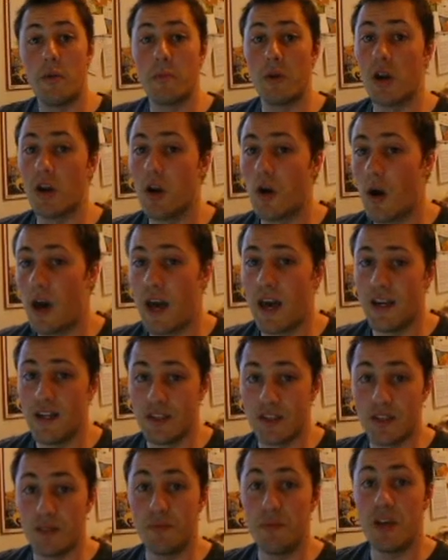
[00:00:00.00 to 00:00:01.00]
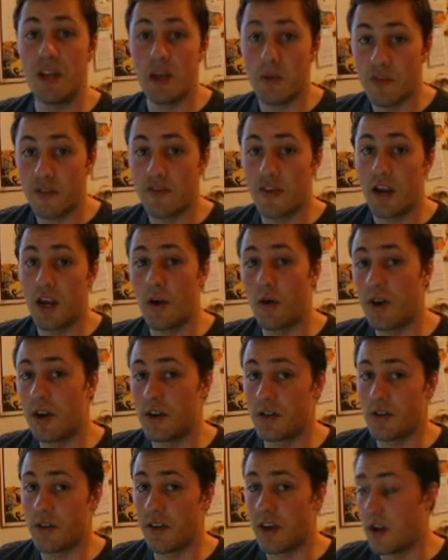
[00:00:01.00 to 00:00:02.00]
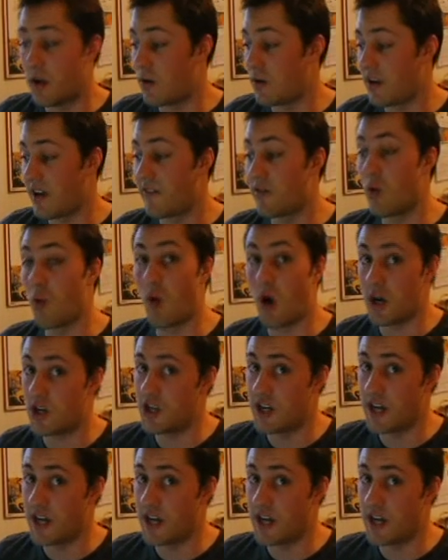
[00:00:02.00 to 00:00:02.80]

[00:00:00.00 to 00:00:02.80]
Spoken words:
Alright, I'm going to go ahead and speed up the video here so that you don't have